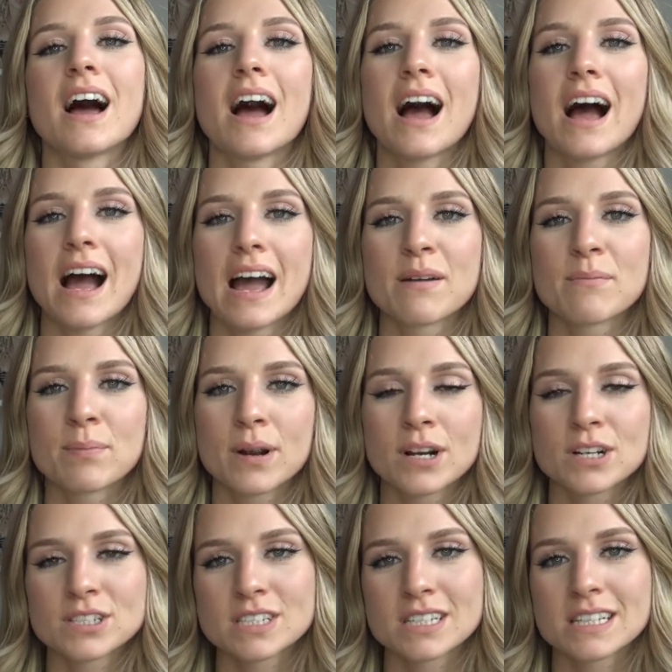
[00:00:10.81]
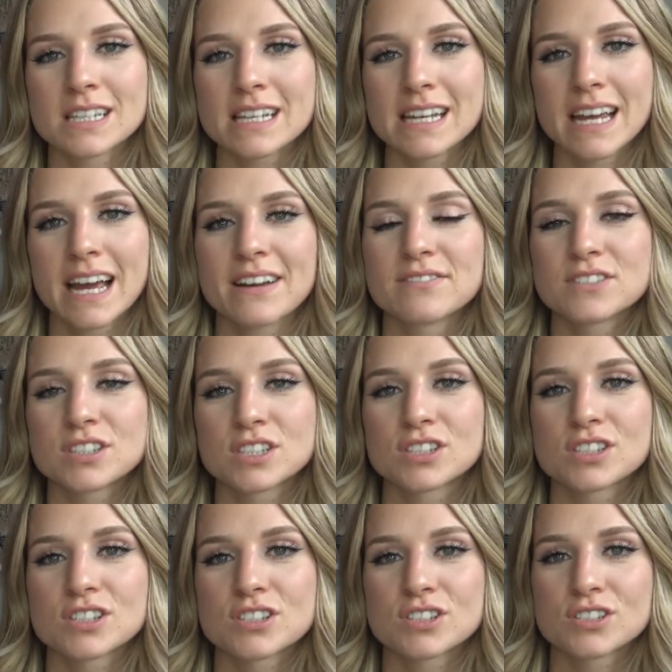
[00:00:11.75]
I personally have
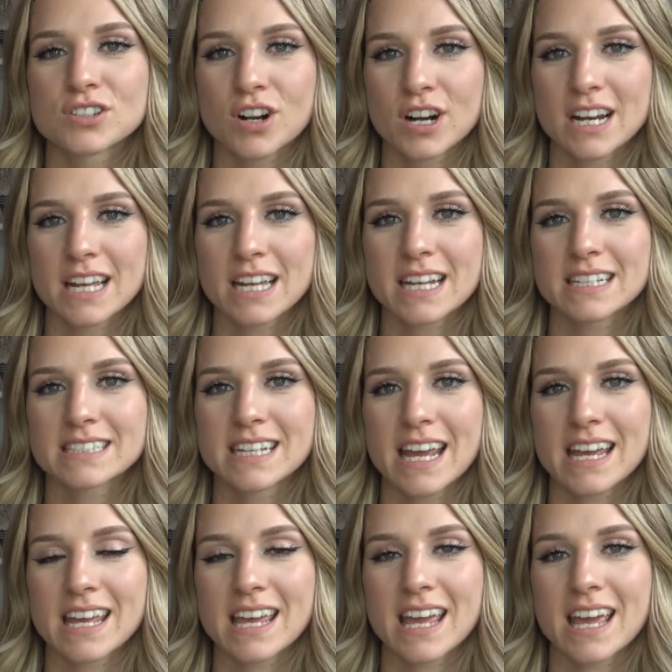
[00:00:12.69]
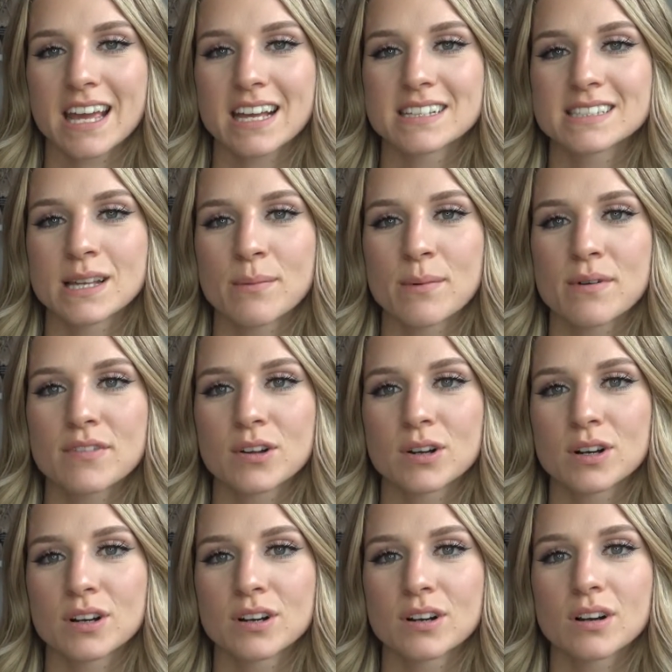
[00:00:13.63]
just started taking some of
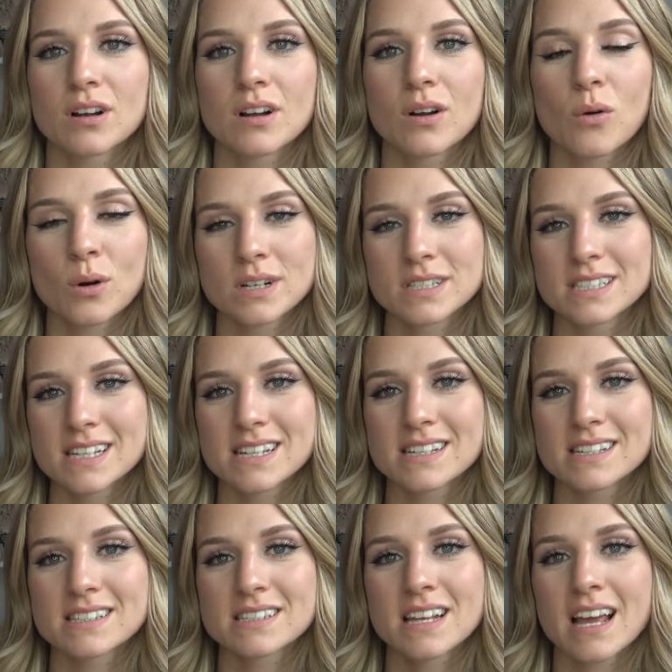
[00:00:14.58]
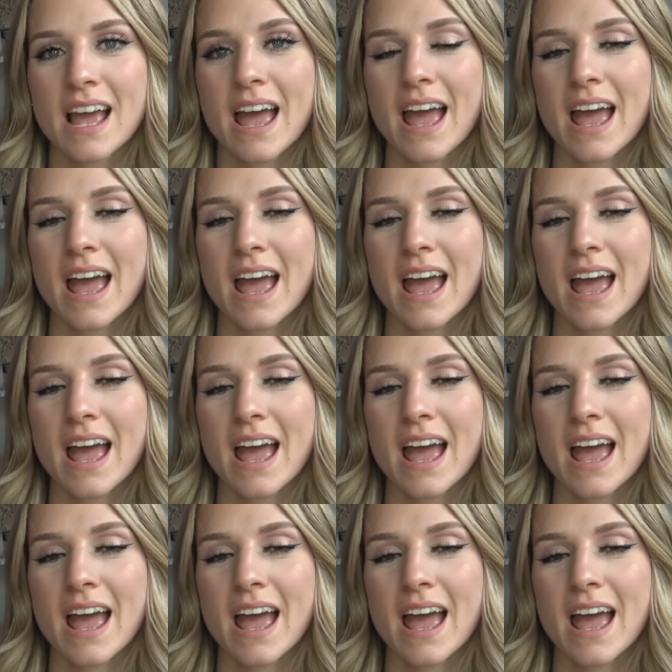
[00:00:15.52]
their courses.